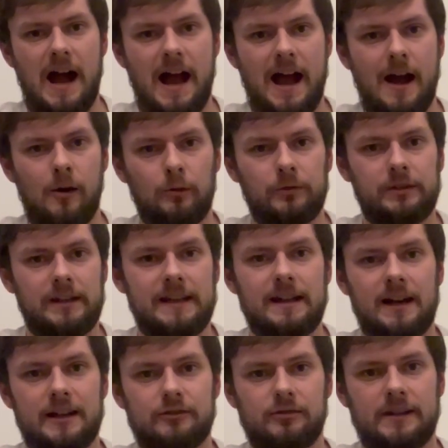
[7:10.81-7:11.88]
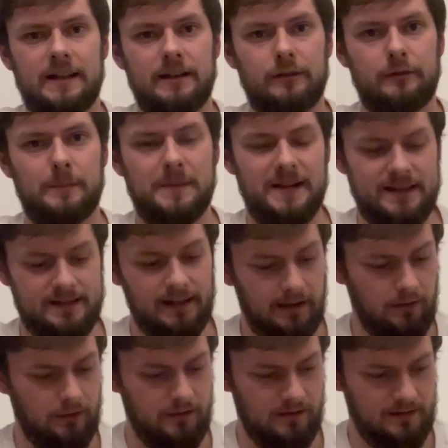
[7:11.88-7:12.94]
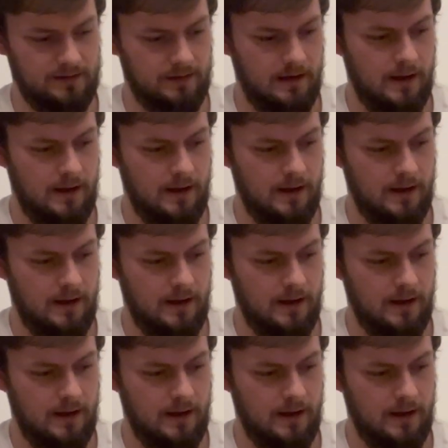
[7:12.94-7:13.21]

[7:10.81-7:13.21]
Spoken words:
how dehydrated of a piss it looks.